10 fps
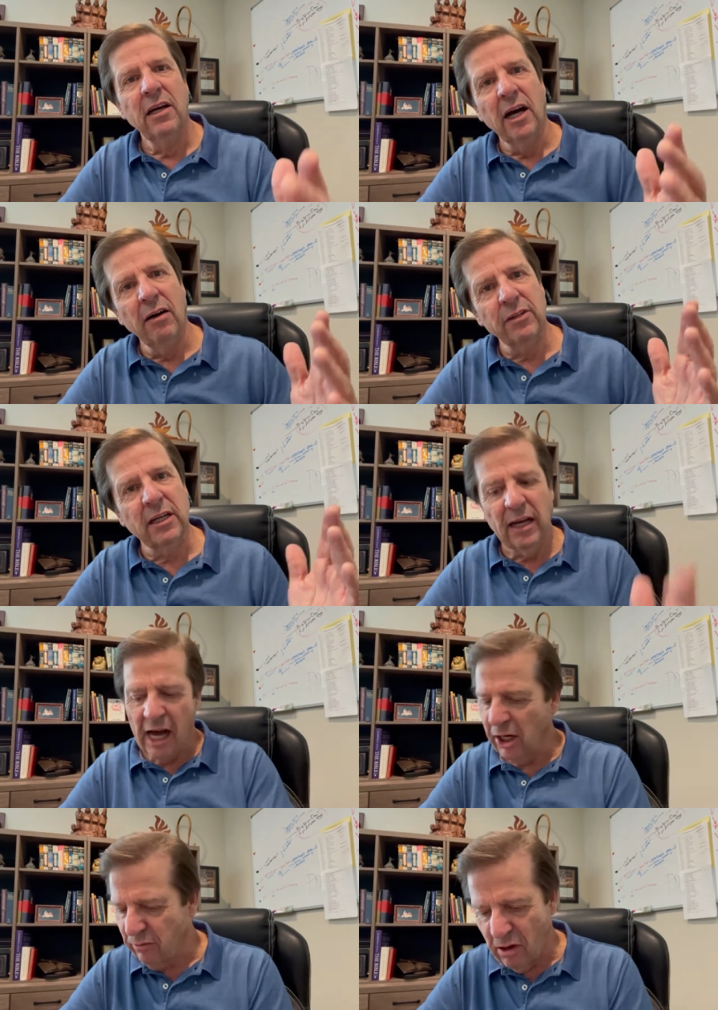of the
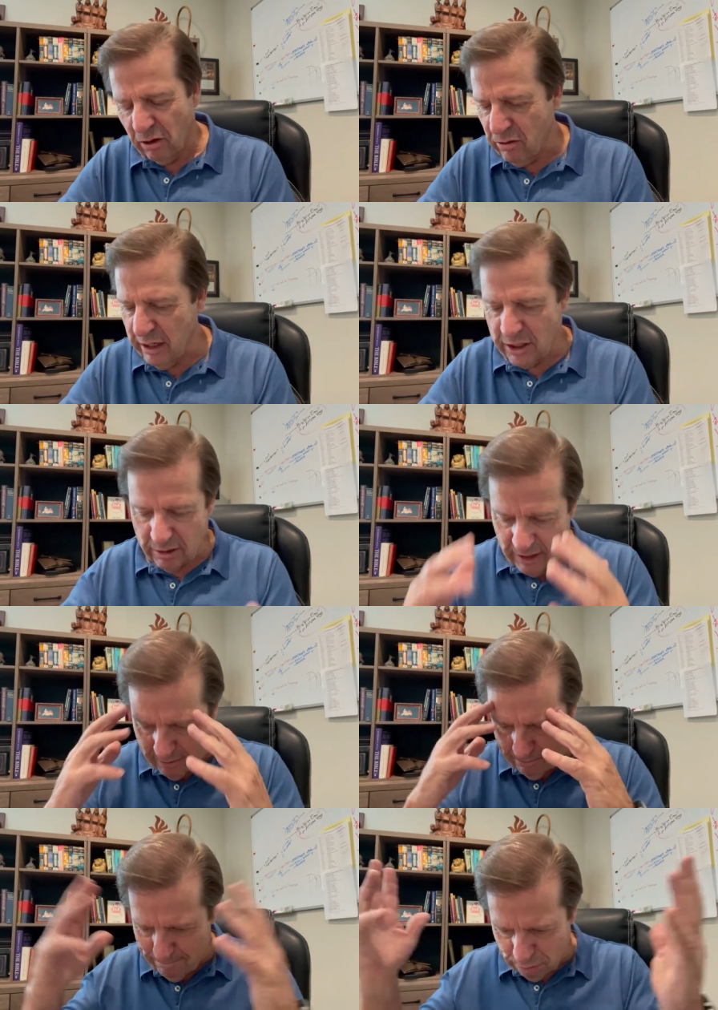God of all creation. I
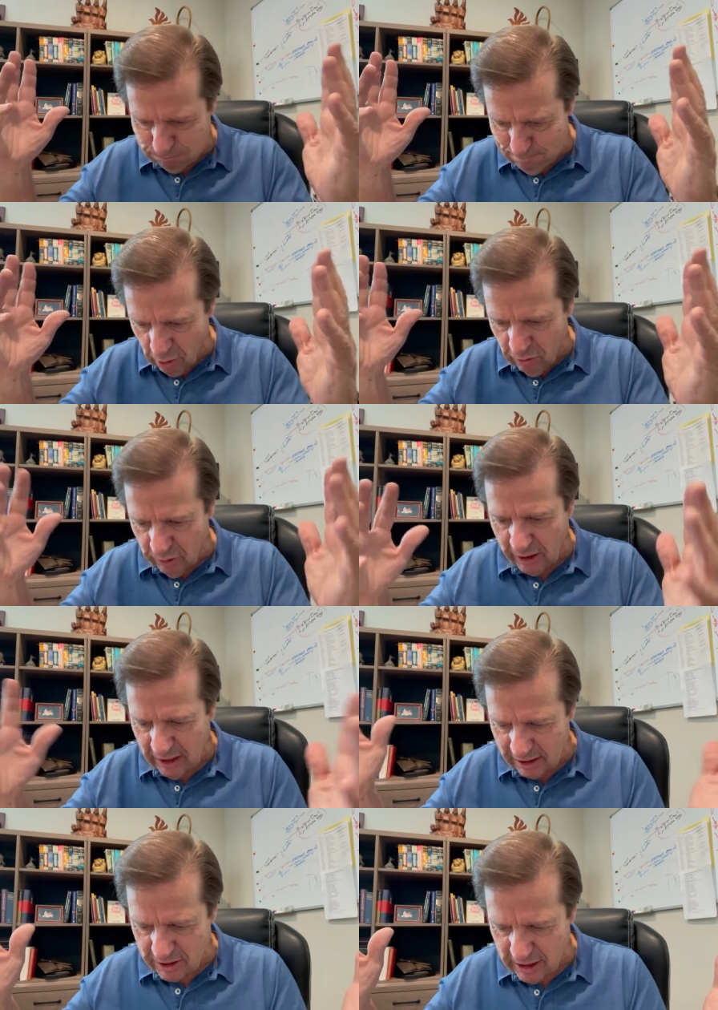mean, boom,
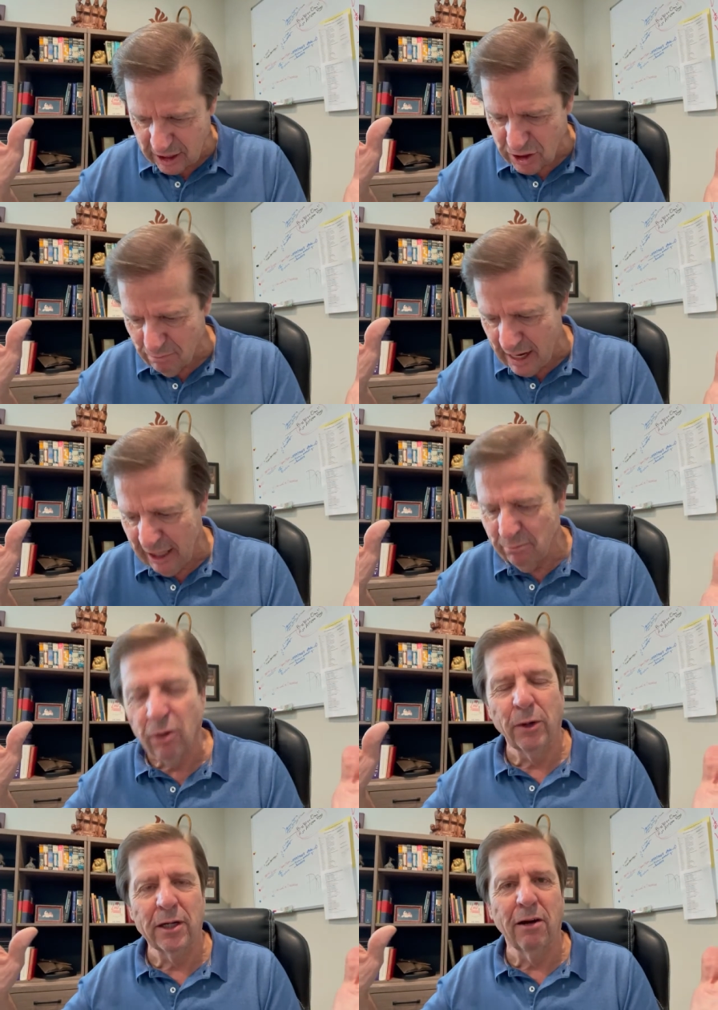that, that's mind
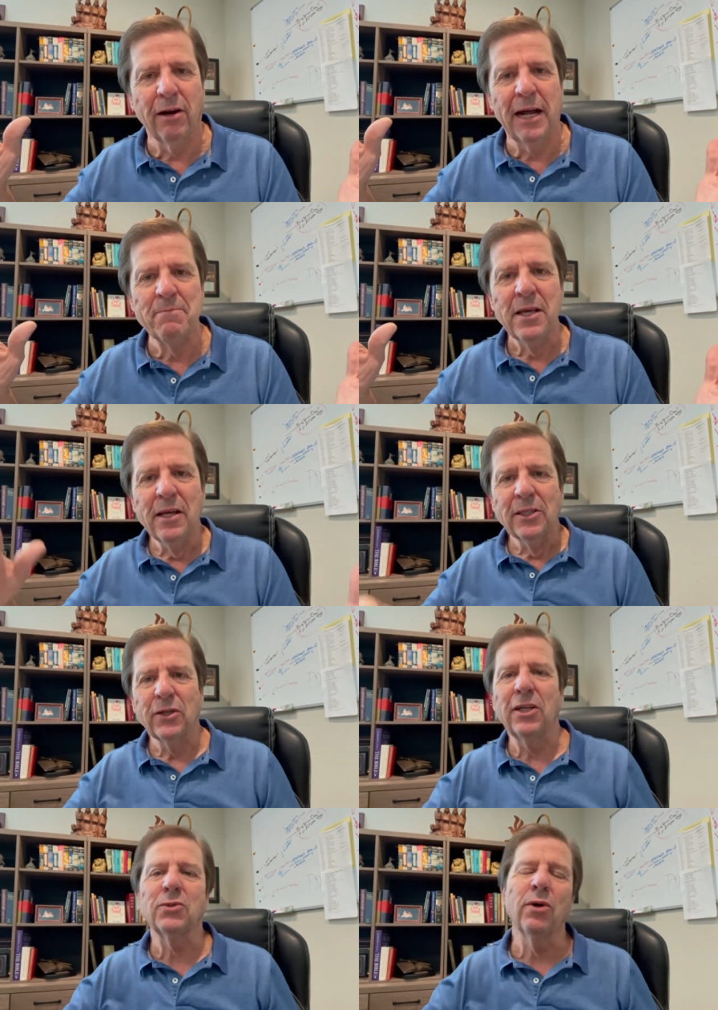blowing, all right? So
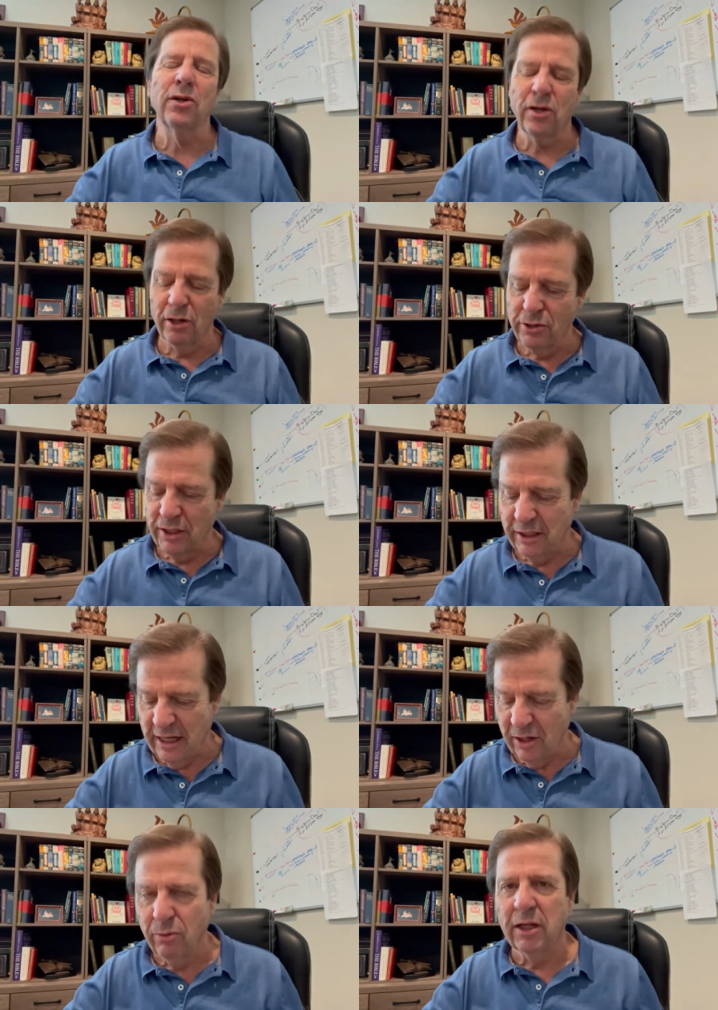I just want to encourage you today
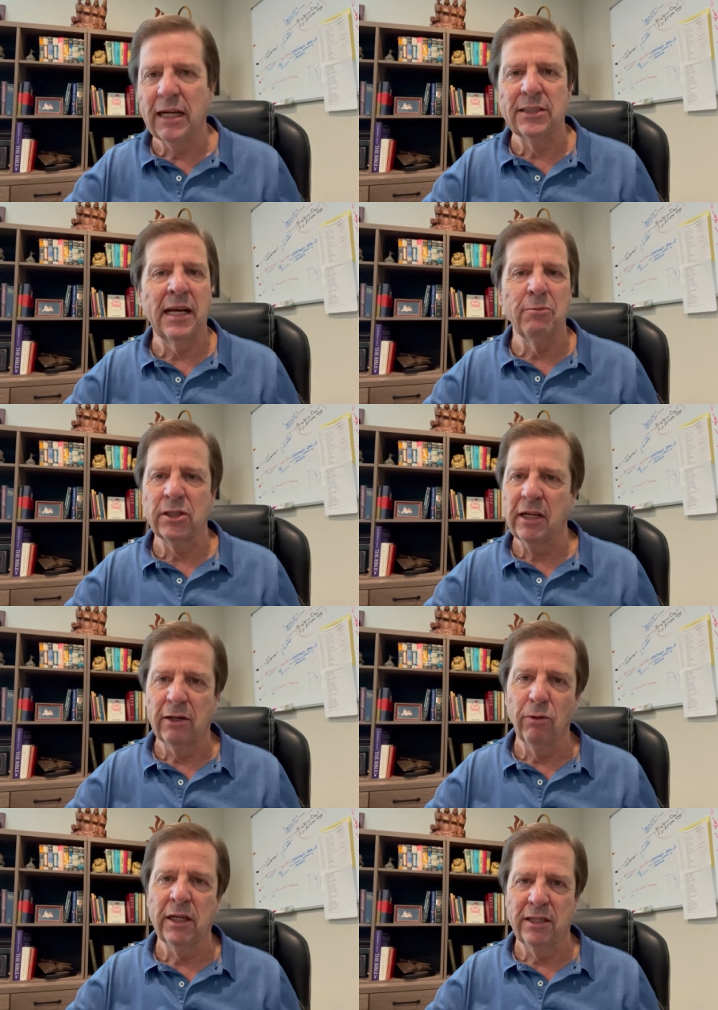to realize how much God
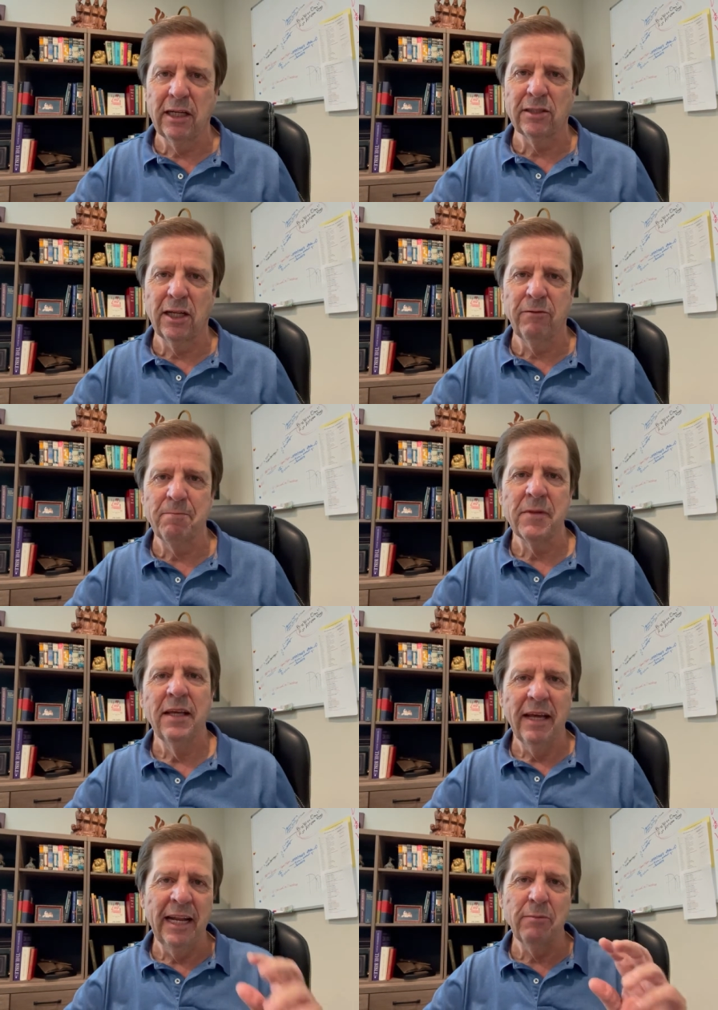really does love you
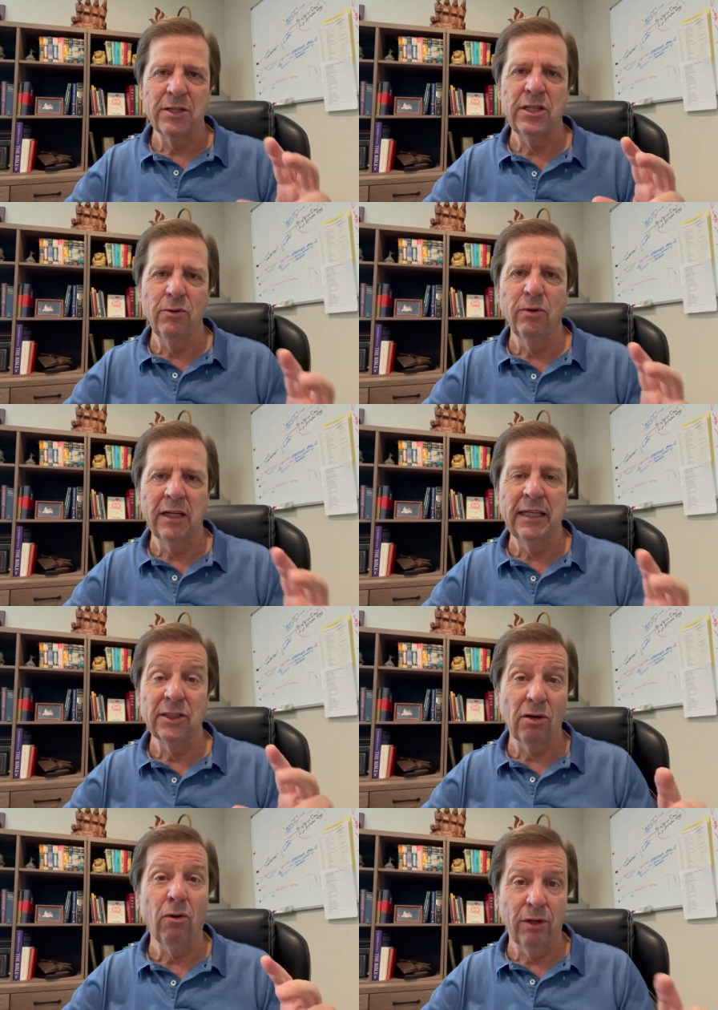and how much He really is
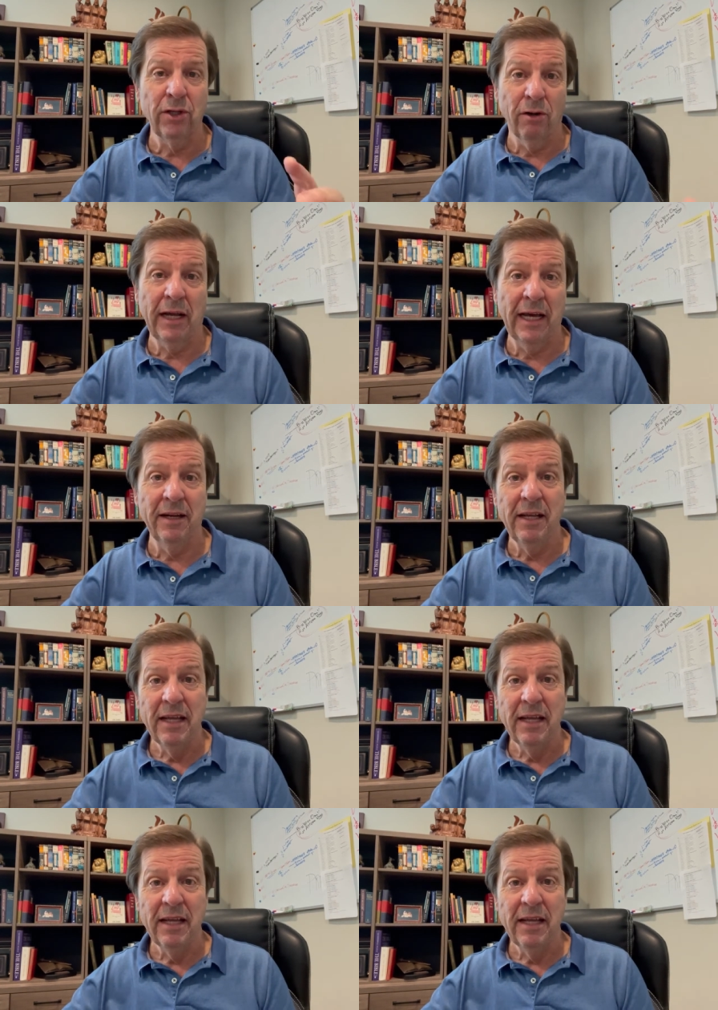holding your hand